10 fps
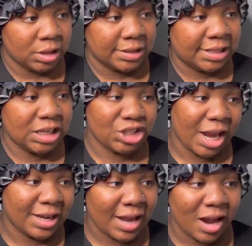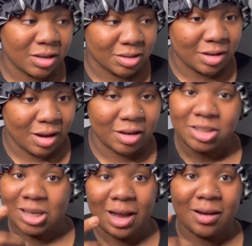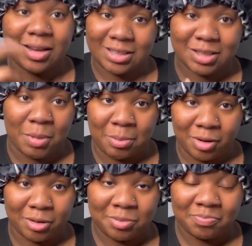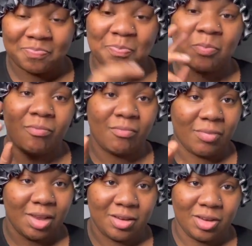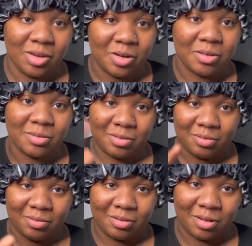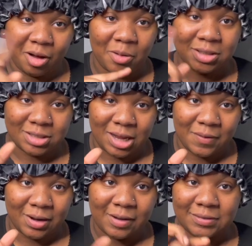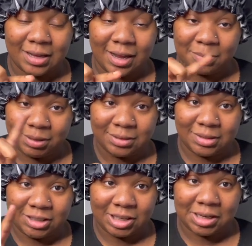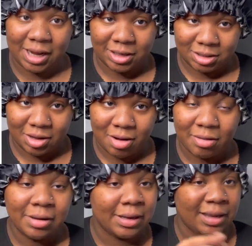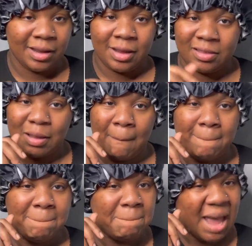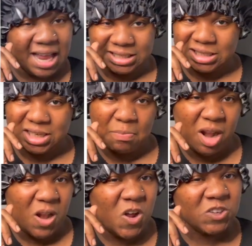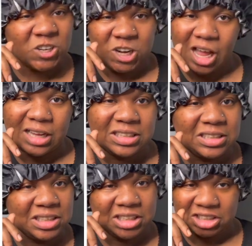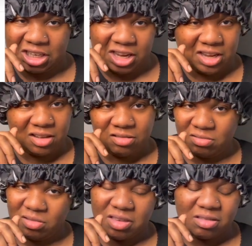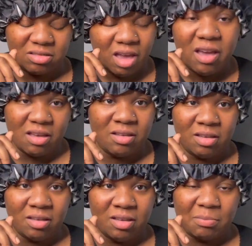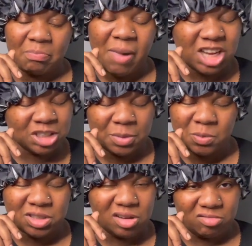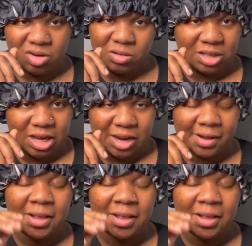DJ Dagastar, shout out, because that's my bro. You lot go on SoundCloud, type in DJ Dagastar. The best blood clot DJ. Yeah. Bashman, what's up, Rowan? Yeah.